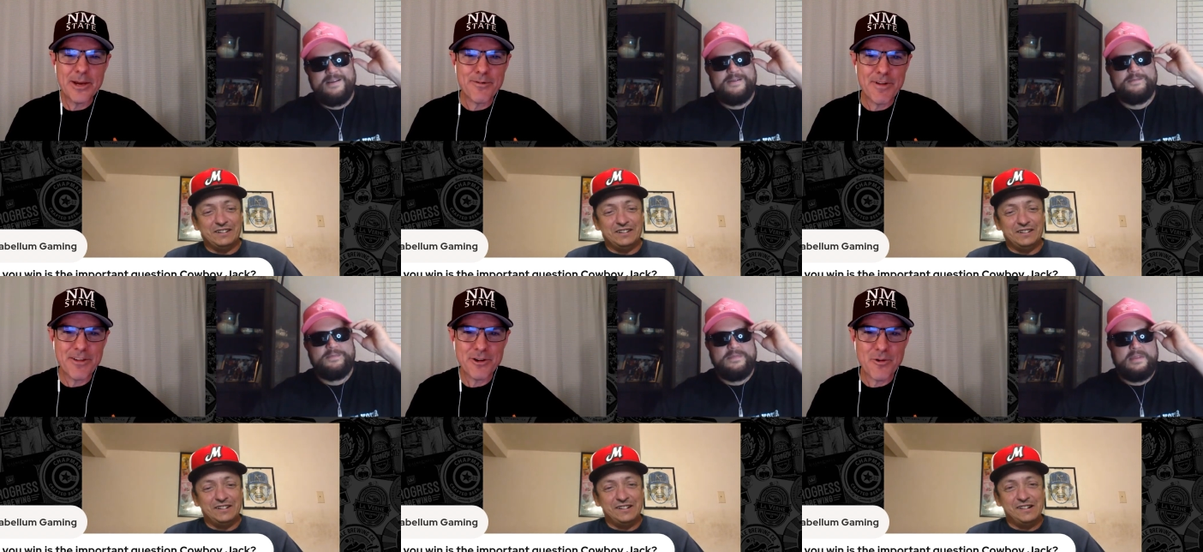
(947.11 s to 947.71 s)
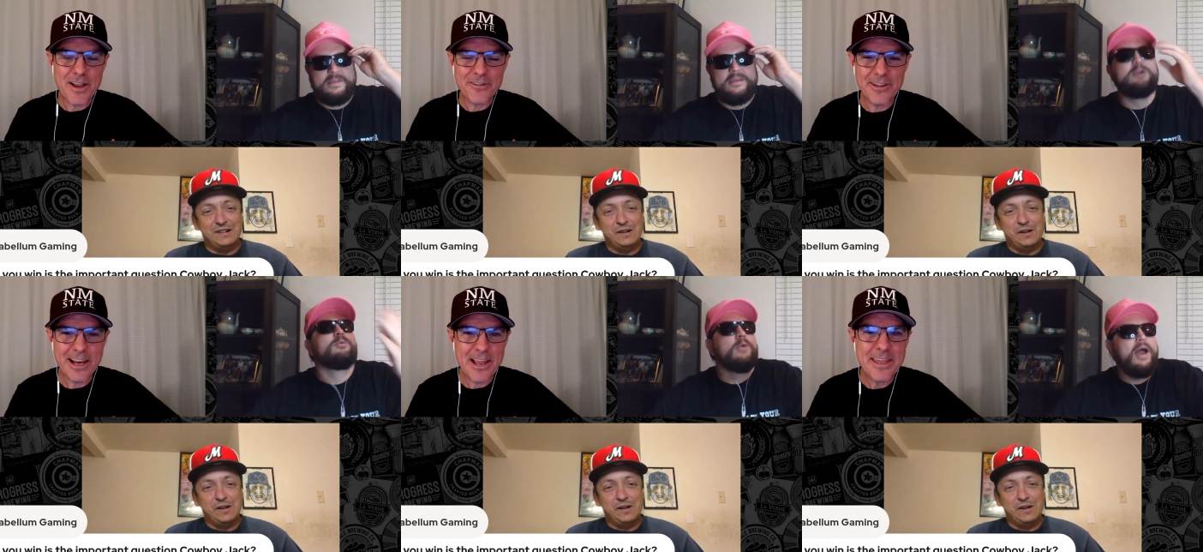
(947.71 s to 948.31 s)
Speaker 1: professional
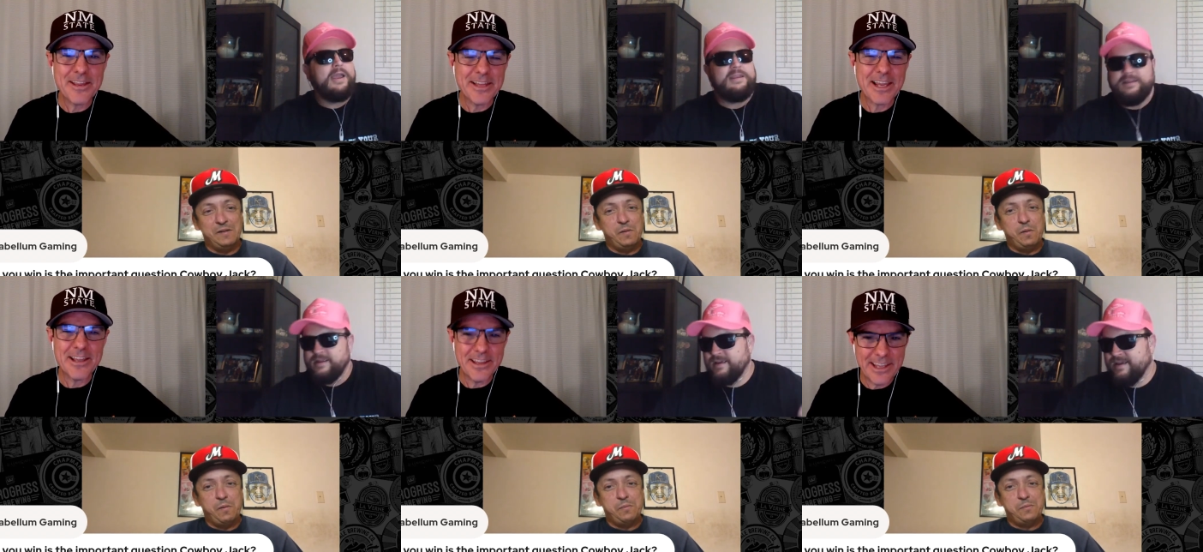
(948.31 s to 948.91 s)
wrestling? You're I think right. like